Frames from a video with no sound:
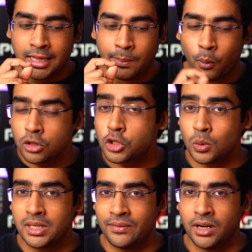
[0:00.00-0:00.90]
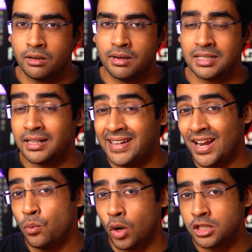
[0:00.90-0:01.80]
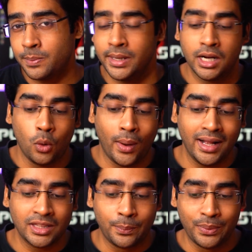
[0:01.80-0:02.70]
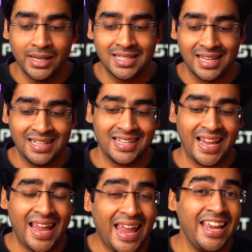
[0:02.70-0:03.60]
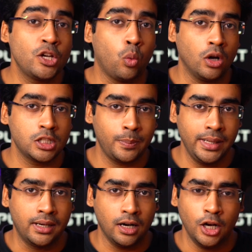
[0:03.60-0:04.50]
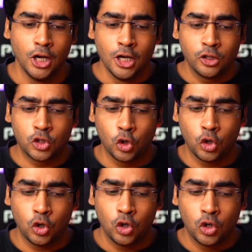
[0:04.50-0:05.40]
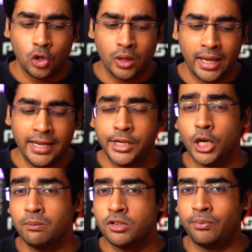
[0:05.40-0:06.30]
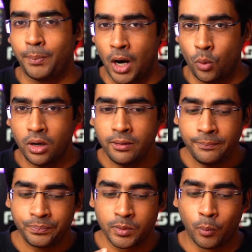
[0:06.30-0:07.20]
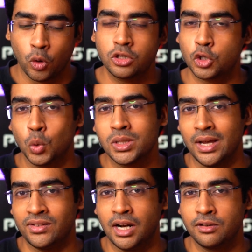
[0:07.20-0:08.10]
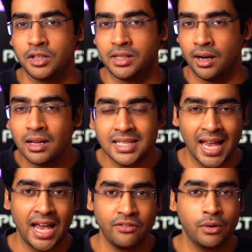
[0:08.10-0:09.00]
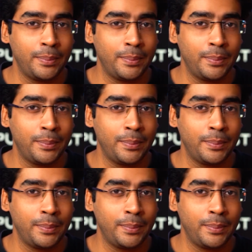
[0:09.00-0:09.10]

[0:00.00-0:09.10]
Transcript: The boAt Stone 700 is a 10 watt speaker while the Breeze is a 8 watt speaker. So in terms of power, the boAt Stone 700 does have a